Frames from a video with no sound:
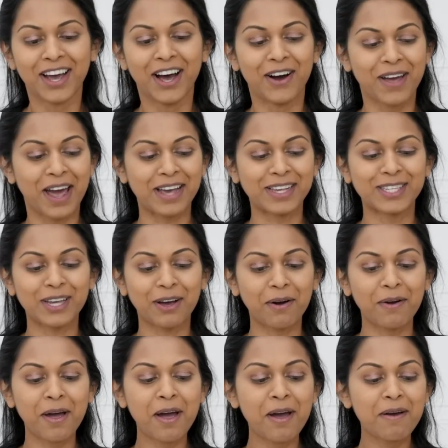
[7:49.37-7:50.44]
Okay, so
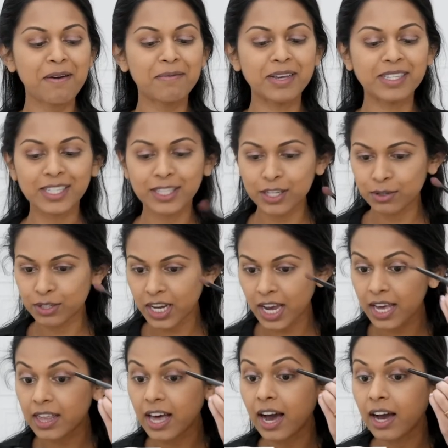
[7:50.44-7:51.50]
basically you
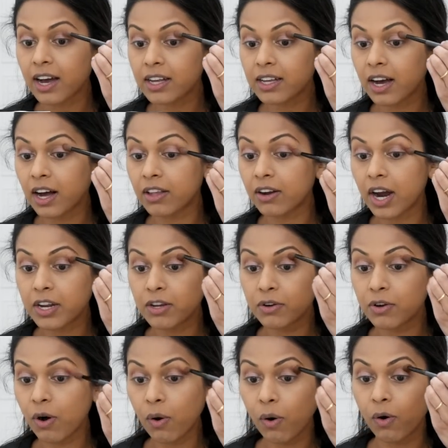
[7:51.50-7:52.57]
take that color and you
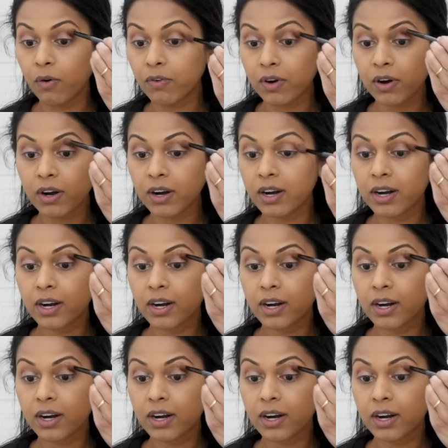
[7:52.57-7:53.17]
go over